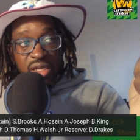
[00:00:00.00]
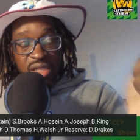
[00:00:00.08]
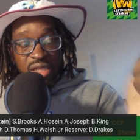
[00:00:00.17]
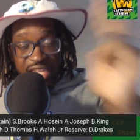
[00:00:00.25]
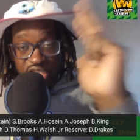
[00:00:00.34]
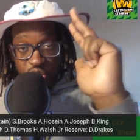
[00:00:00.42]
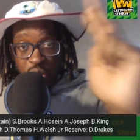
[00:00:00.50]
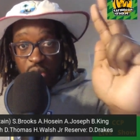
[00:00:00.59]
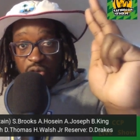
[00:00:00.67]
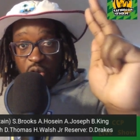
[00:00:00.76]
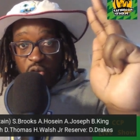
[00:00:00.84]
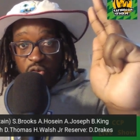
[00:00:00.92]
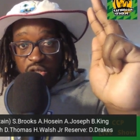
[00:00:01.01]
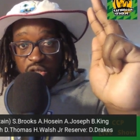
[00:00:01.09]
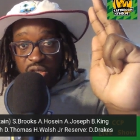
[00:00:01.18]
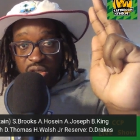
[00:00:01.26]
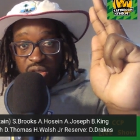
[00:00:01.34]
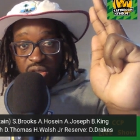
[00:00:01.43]
that's 12
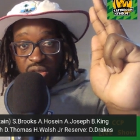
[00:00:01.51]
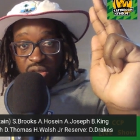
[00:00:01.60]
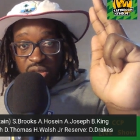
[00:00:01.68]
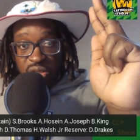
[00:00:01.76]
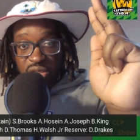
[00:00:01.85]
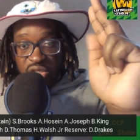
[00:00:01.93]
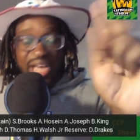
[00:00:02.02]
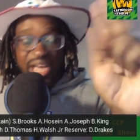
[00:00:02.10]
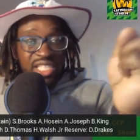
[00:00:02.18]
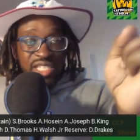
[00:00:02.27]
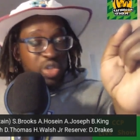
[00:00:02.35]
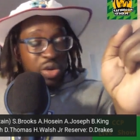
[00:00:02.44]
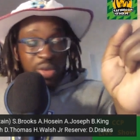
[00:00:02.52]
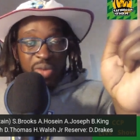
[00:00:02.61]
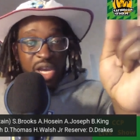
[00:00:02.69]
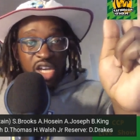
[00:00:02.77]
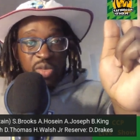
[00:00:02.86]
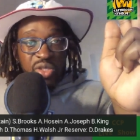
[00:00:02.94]
overs. So actually, sorry,
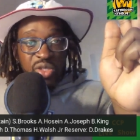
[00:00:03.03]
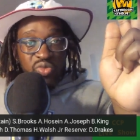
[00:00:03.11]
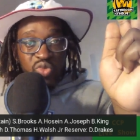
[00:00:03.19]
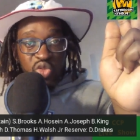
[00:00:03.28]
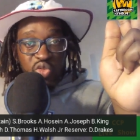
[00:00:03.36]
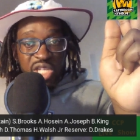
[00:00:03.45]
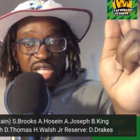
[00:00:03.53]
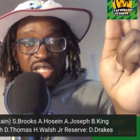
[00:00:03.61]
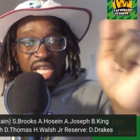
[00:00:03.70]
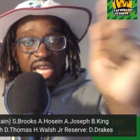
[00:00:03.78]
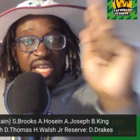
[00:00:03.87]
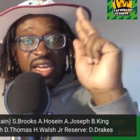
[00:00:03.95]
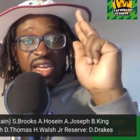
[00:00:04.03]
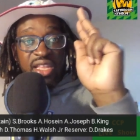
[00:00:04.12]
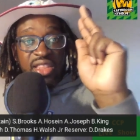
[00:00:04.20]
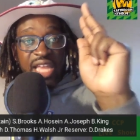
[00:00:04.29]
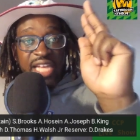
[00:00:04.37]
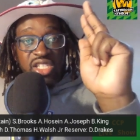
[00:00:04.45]
my argument was redundant there.
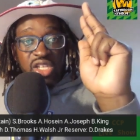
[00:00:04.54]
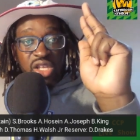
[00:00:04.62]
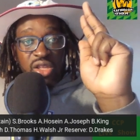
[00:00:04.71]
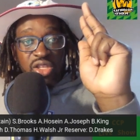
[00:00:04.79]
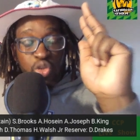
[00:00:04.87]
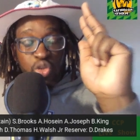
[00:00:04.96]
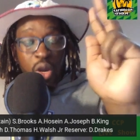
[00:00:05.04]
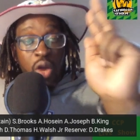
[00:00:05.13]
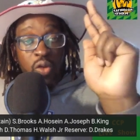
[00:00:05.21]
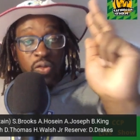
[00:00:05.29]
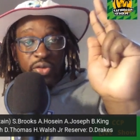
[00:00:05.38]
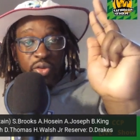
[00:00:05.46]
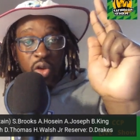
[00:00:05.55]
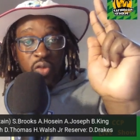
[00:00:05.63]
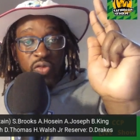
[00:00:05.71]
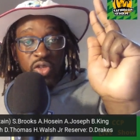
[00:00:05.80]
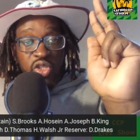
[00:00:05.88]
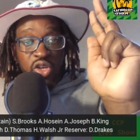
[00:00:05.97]
That's 12 of your
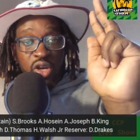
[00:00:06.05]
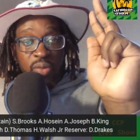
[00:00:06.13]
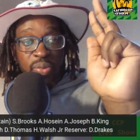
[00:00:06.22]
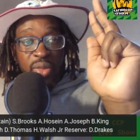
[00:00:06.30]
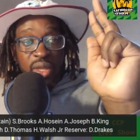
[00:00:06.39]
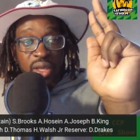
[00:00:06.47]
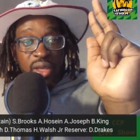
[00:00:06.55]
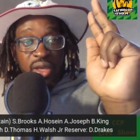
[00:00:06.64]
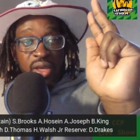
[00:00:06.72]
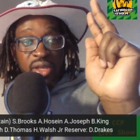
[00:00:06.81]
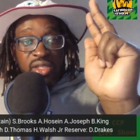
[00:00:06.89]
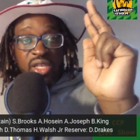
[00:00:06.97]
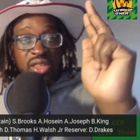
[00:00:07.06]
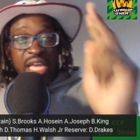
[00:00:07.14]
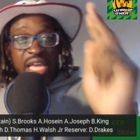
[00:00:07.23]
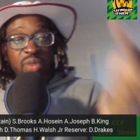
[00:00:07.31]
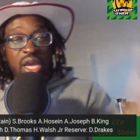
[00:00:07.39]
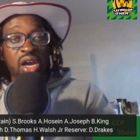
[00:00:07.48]
overs gone. So
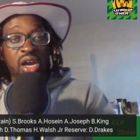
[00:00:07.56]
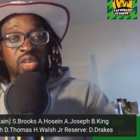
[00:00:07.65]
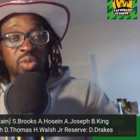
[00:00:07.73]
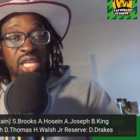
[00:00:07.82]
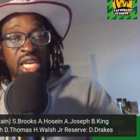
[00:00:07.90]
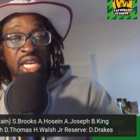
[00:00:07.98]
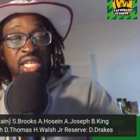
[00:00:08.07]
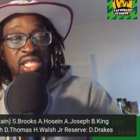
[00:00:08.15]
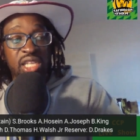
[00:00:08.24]
then my argument is